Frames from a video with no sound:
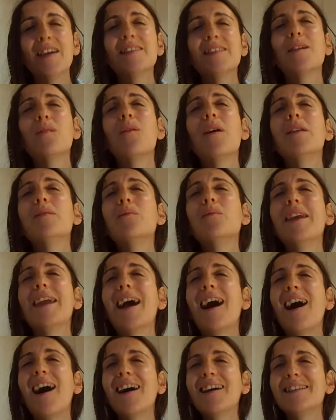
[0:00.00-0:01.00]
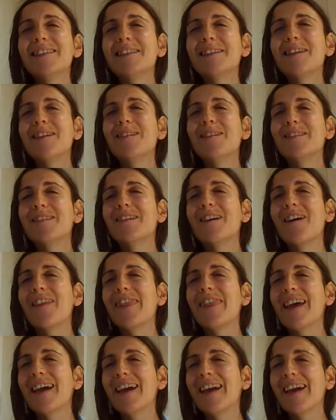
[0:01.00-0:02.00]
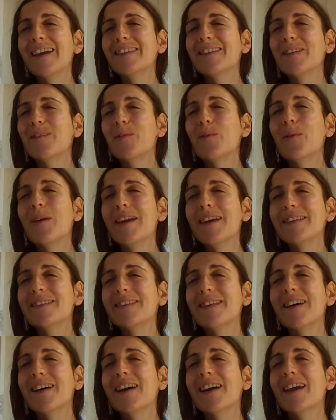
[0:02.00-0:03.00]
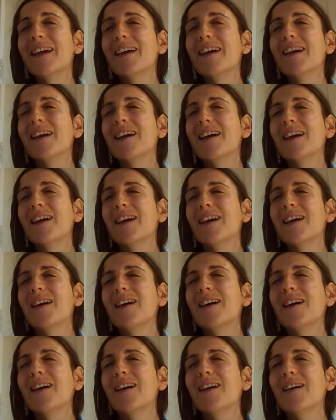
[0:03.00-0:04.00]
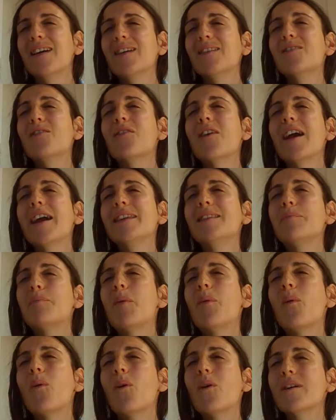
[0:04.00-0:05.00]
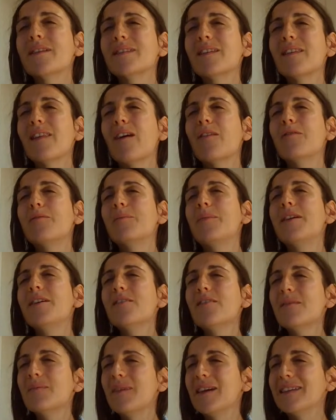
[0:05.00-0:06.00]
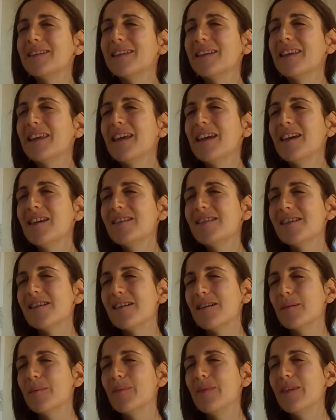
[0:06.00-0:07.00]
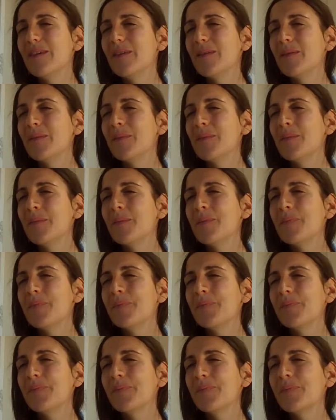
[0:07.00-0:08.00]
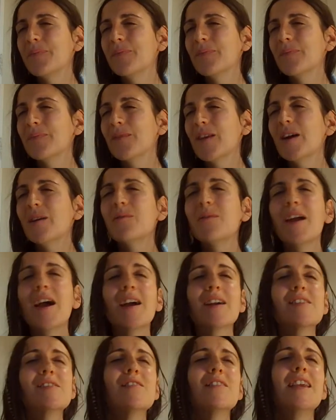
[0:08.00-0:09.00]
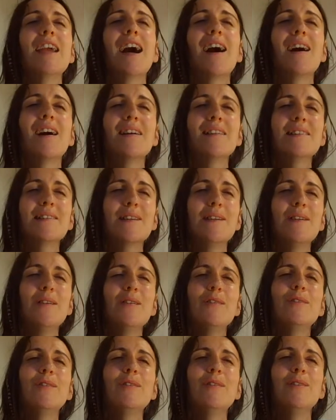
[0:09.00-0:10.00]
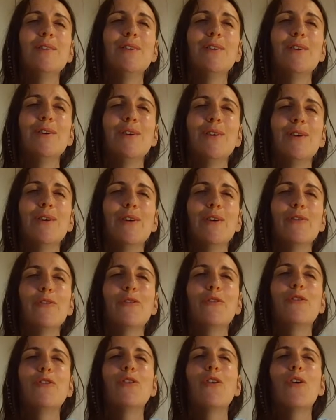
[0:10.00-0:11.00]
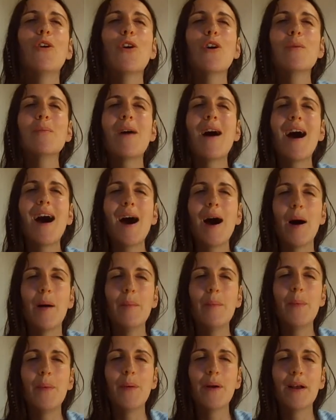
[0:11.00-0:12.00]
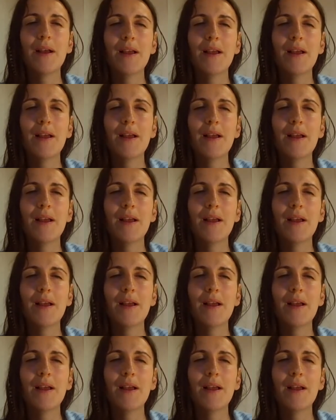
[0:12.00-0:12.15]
So when we ask you to connect with the great portal of pyramids in Egypt, we actually ask you to form up